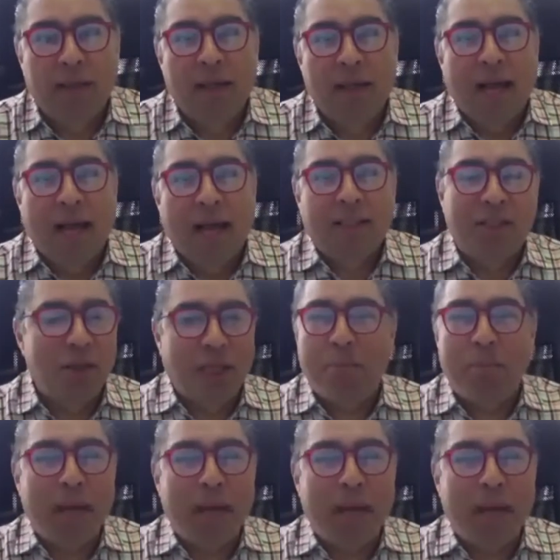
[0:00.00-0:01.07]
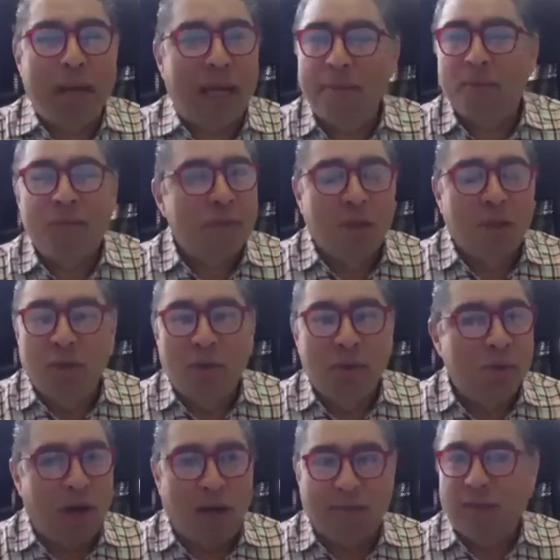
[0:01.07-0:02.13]
As soon as you keep betting,
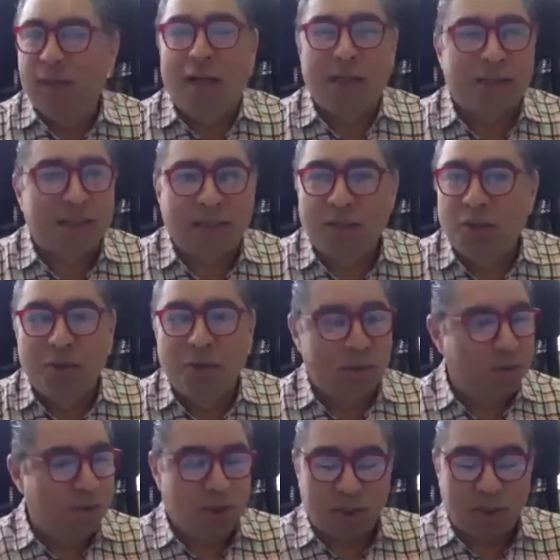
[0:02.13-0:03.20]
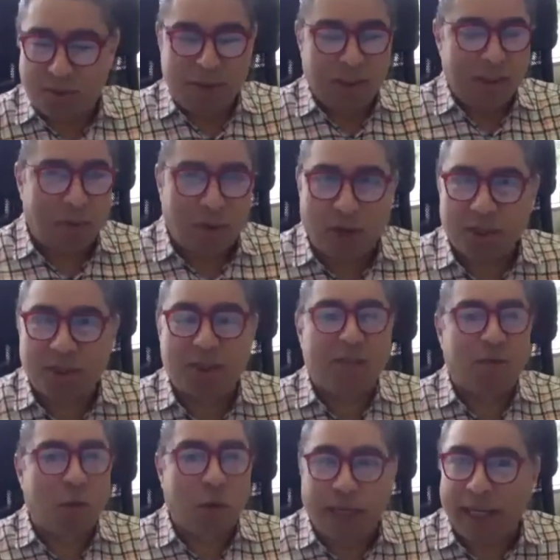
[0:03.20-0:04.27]
you haven't lost. You're just in the process
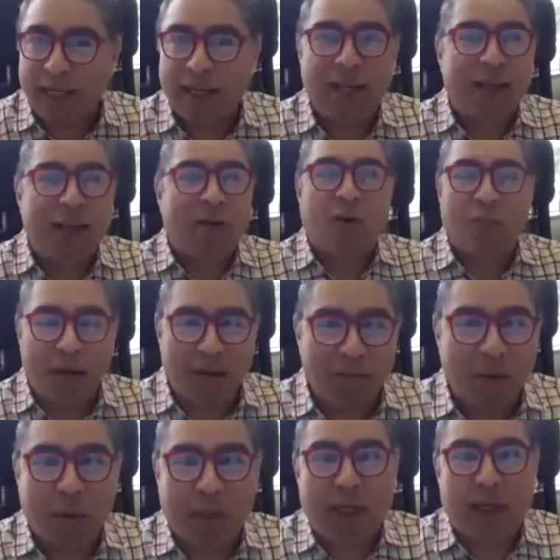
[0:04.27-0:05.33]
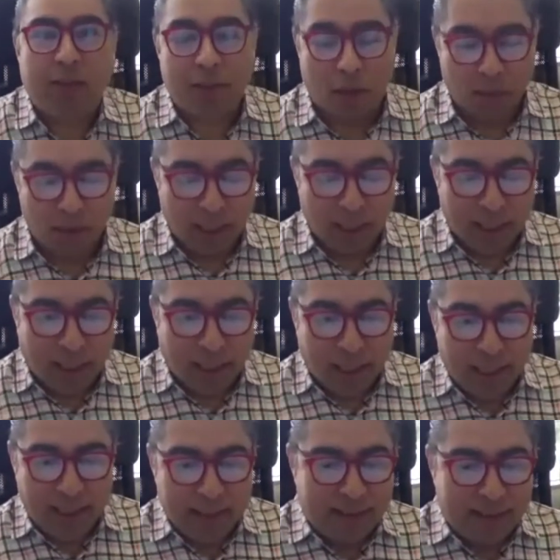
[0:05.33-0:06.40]
of winning or maybe winning. So
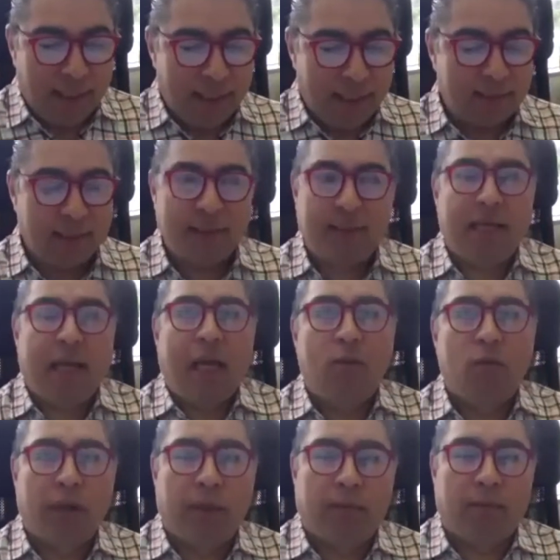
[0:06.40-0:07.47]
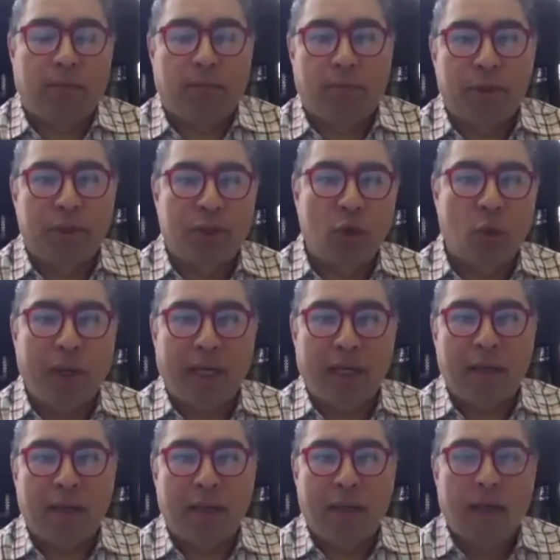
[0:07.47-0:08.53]
it is the same with
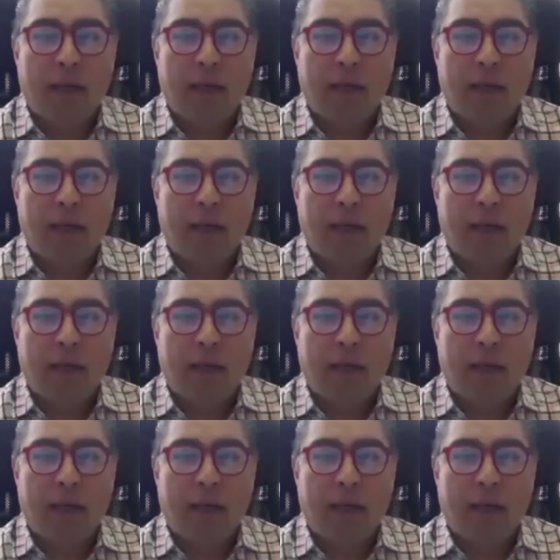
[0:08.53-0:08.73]
pursuing a